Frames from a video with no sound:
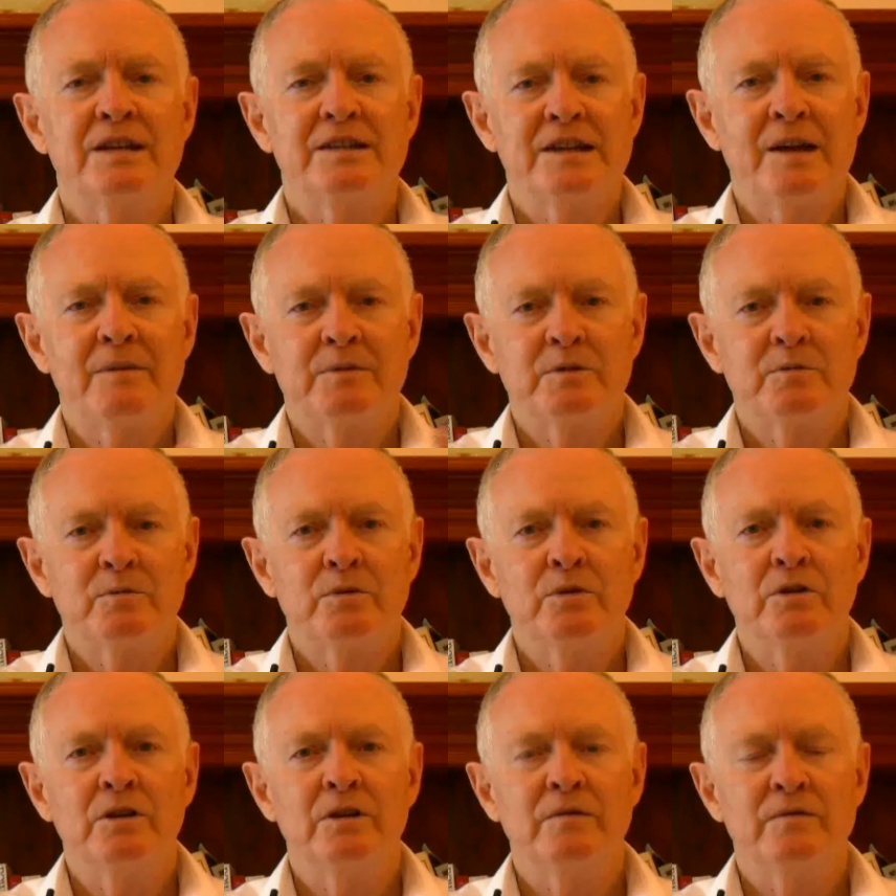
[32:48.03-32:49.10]

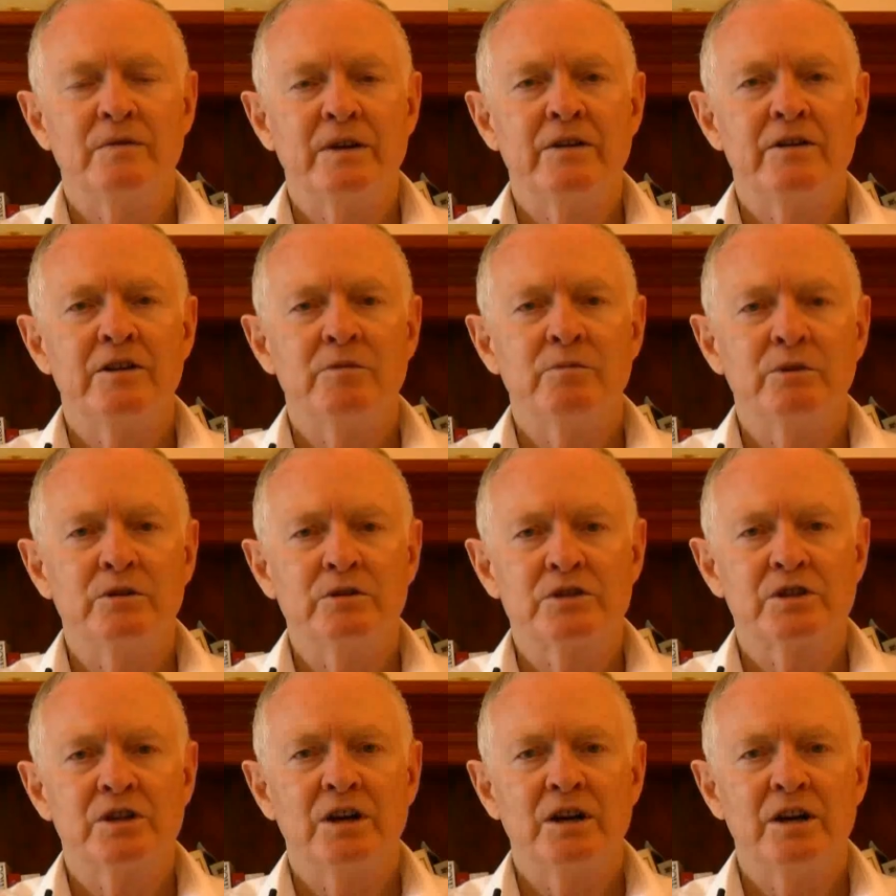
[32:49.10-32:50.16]
adaptable and variable
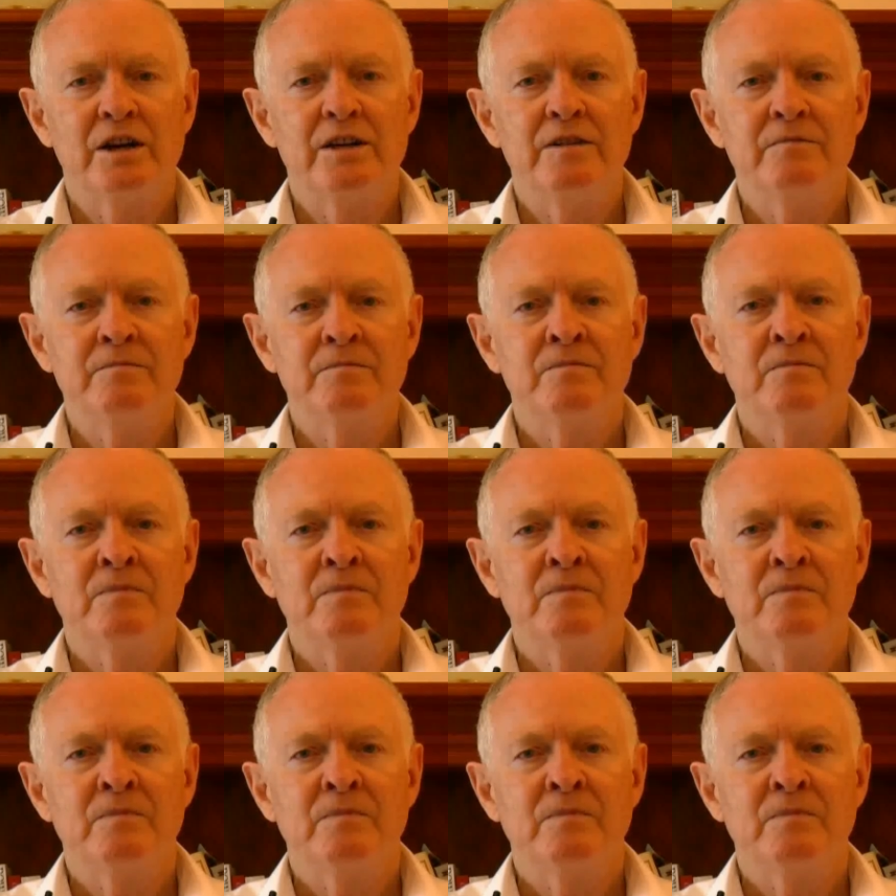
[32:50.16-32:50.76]
sign.